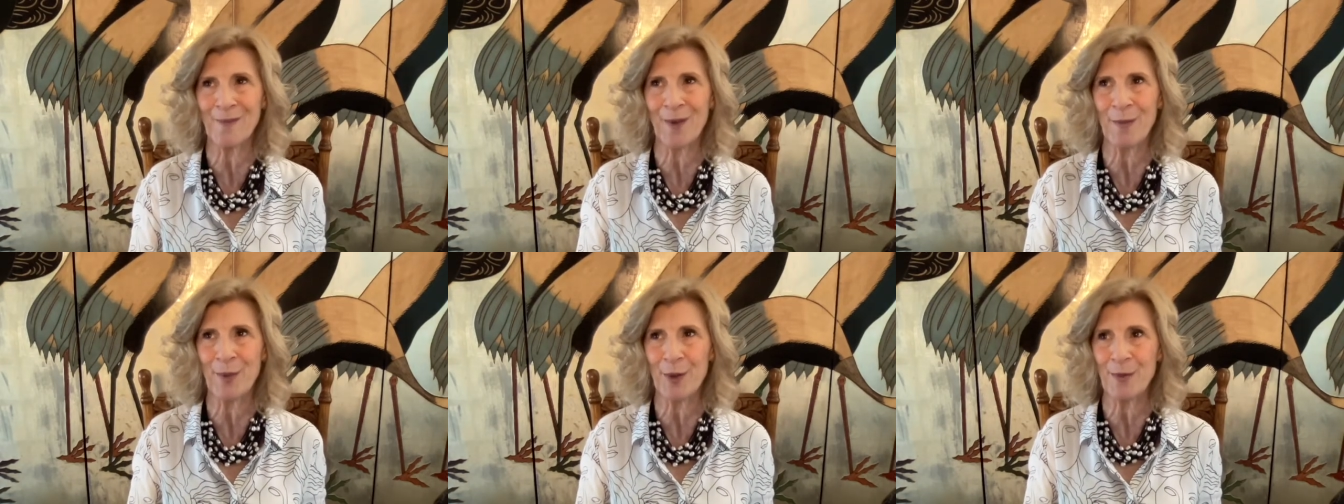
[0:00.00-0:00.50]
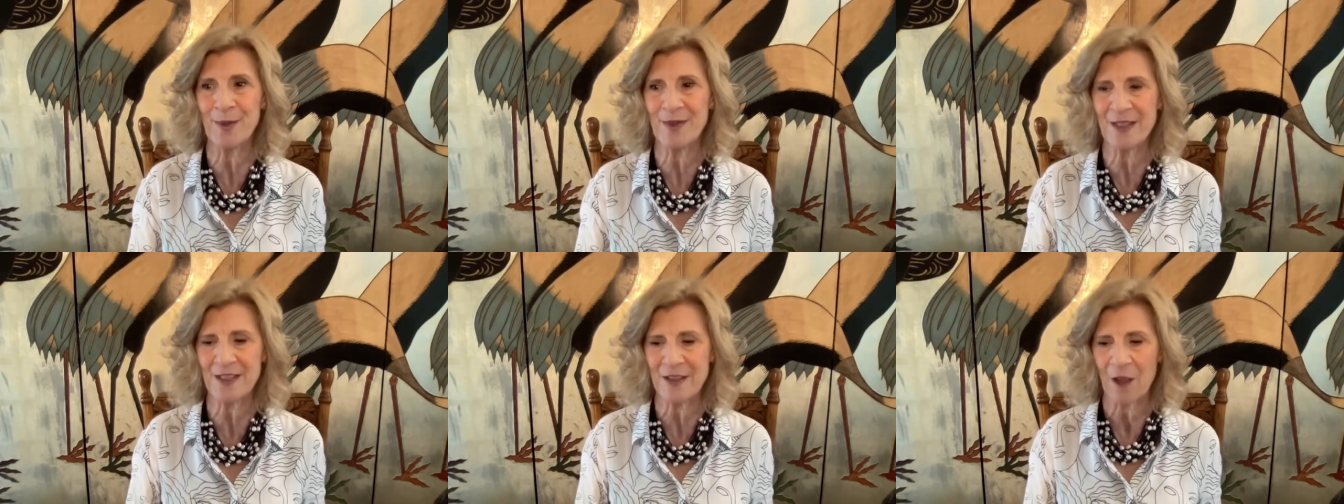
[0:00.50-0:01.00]
my purpose
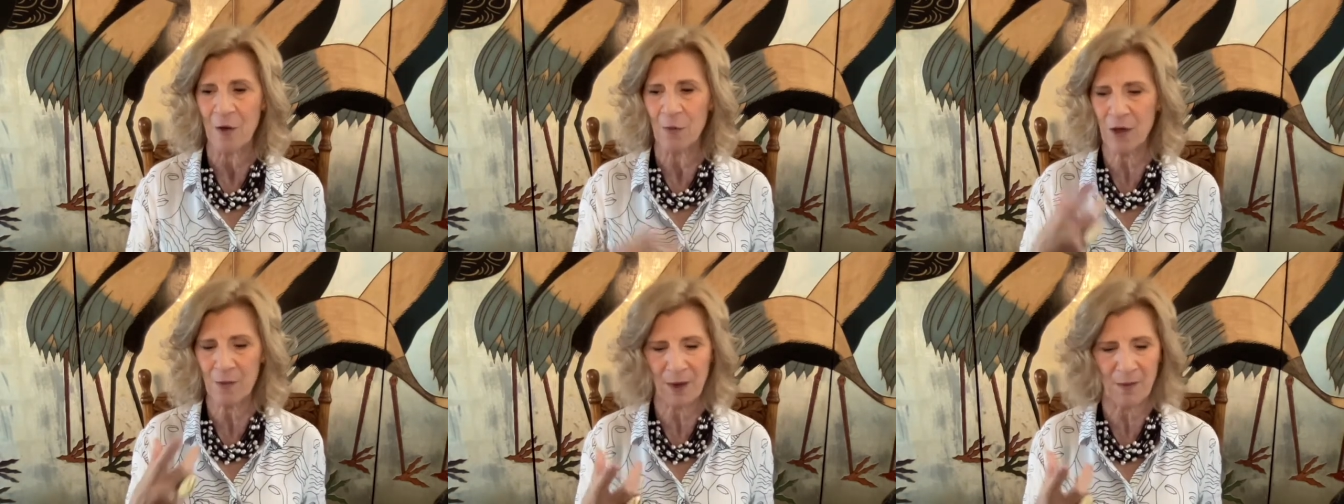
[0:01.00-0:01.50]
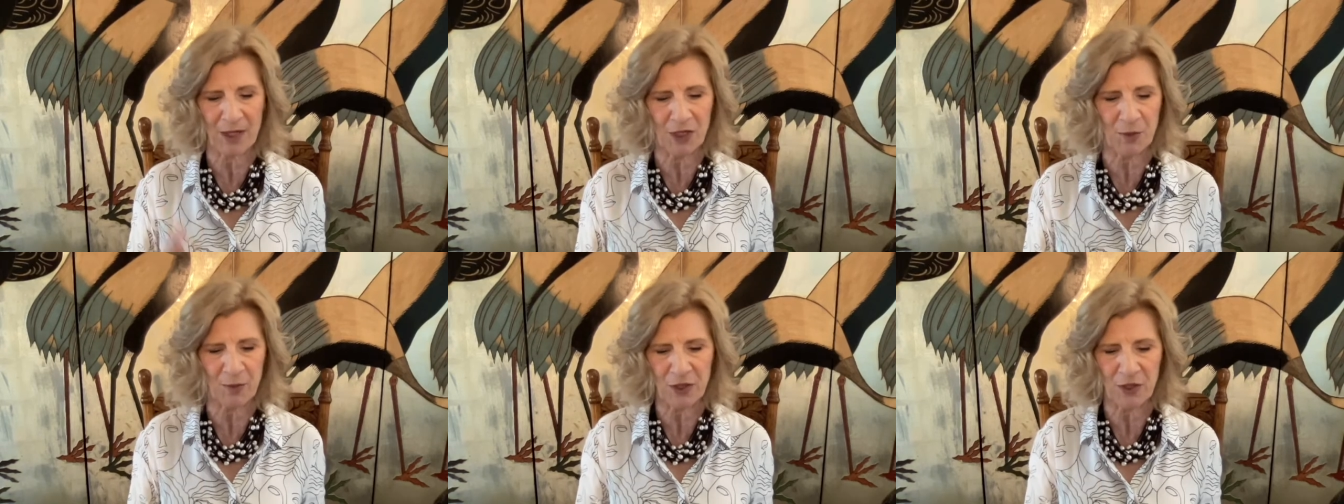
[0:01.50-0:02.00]
is. What am I meant
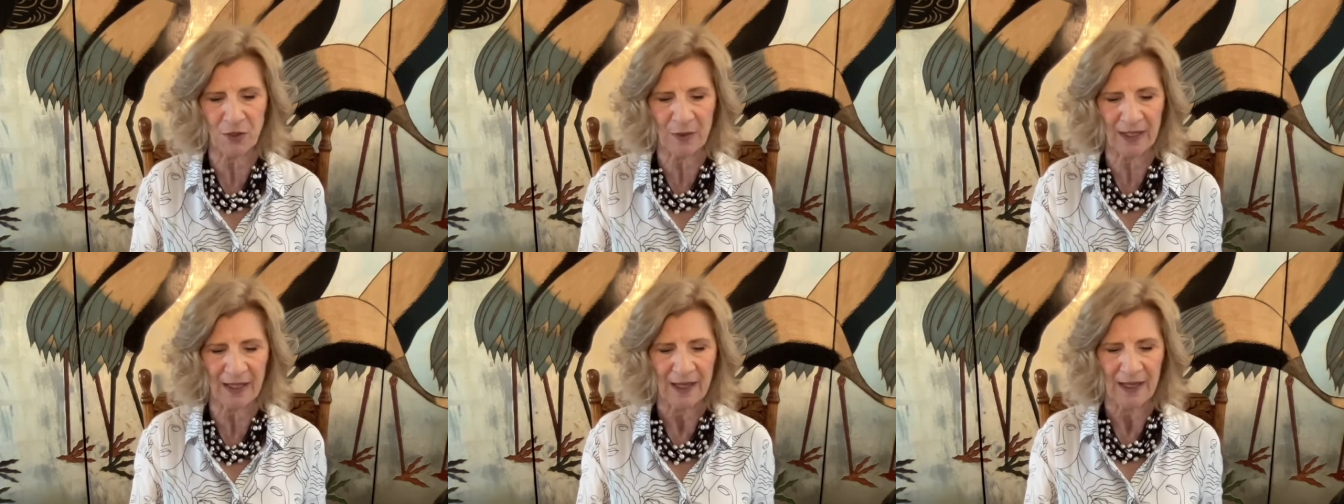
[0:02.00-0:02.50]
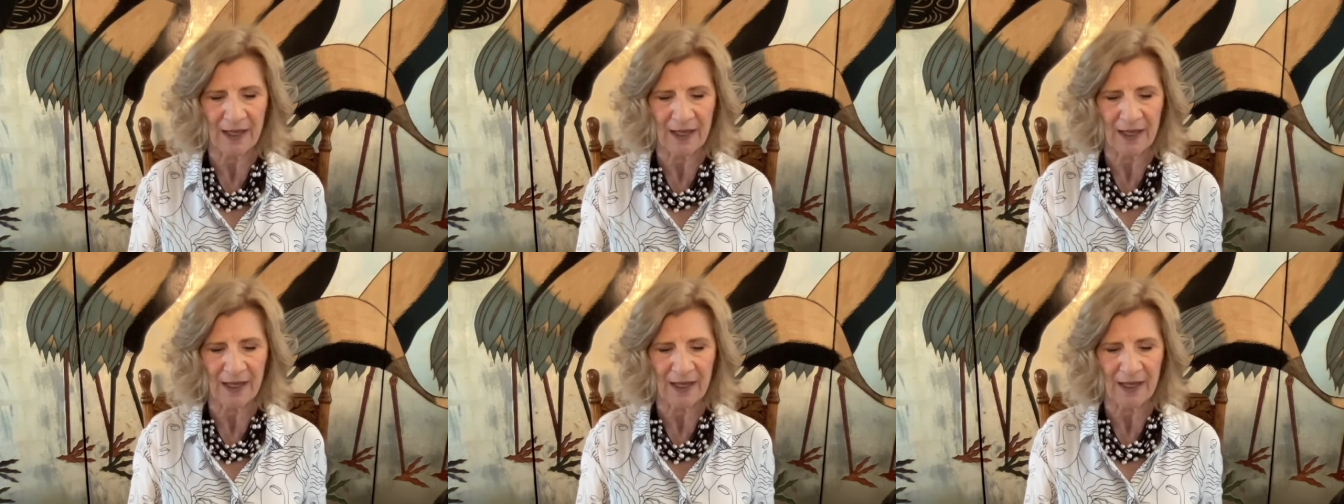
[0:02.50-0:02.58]
to be doing?